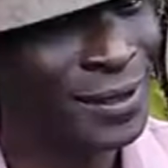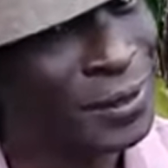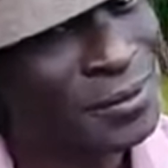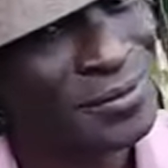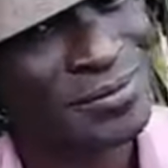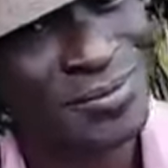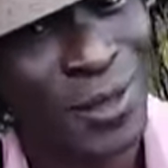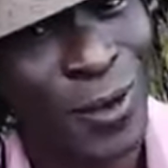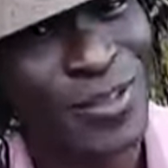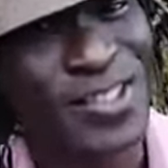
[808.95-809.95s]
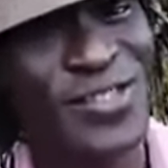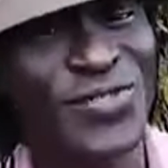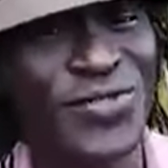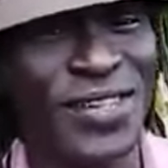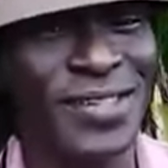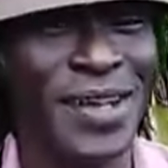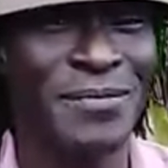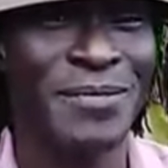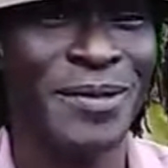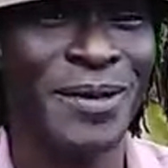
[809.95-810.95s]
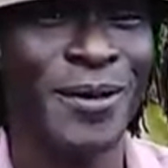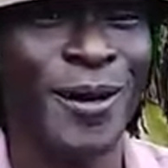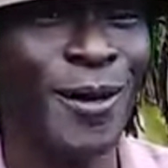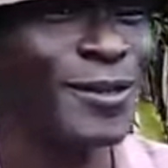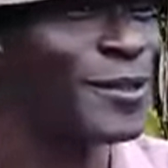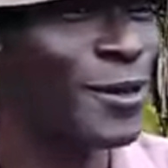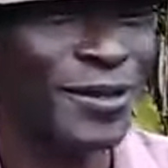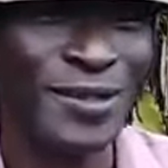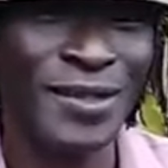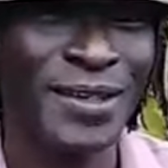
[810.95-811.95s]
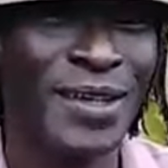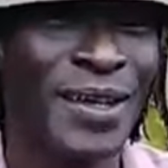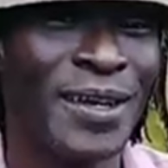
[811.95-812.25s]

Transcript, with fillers: You know, all things stress up. All things, all things.